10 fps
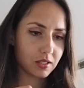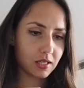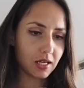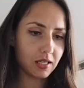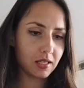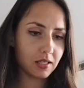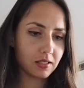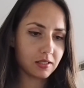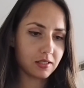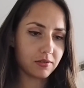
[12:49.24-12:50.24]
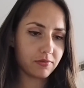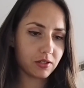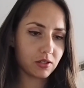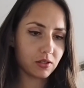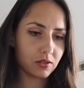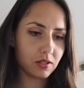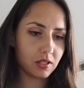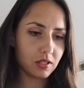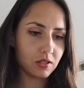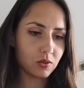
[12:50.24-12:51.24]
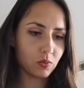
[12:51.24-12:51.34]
Taking the difficulties,